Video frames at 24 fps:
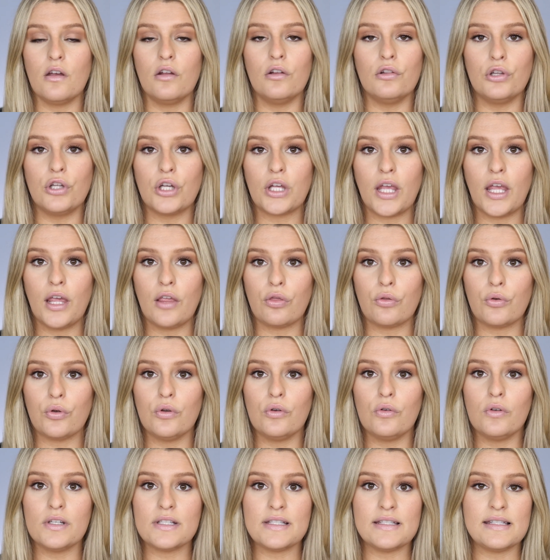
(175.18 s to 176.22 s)
looking
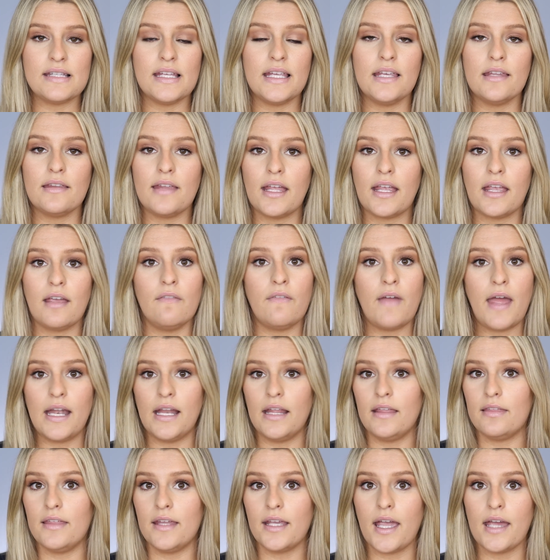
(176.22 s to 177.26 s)
through to see like if
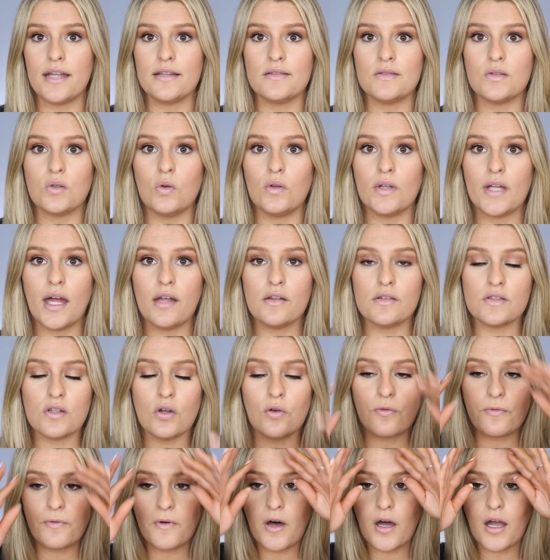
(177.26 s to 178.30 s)
anything had sold out
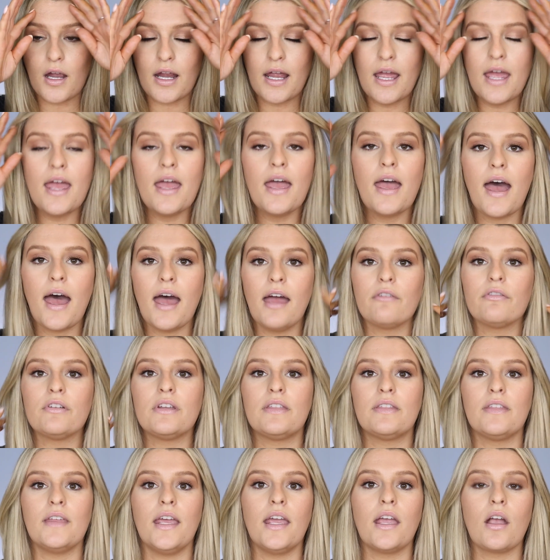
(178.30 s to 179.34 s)
so far.
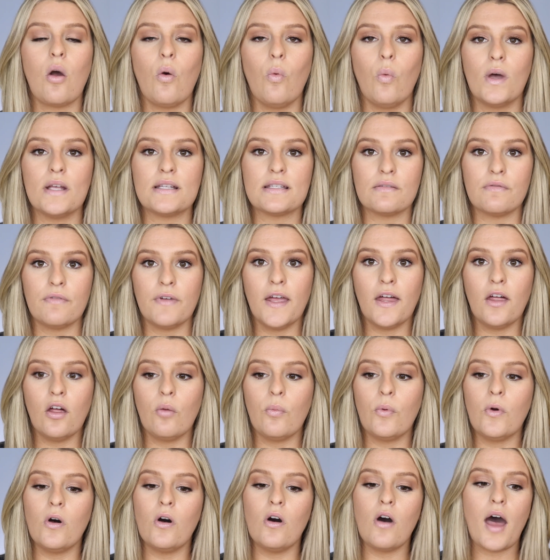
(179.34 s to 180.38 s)
Everything was
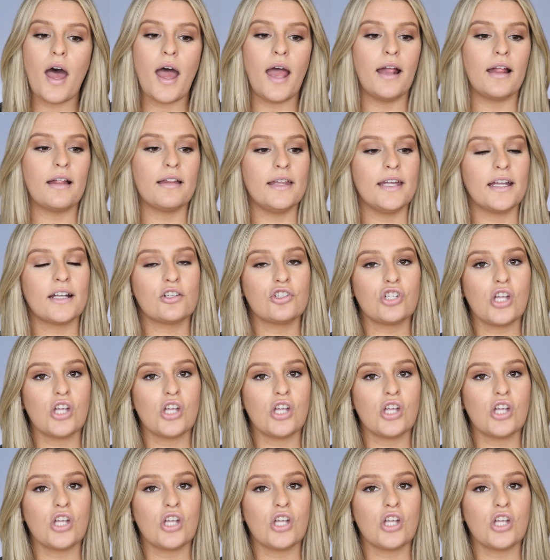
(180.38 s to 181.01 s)
available. I clicked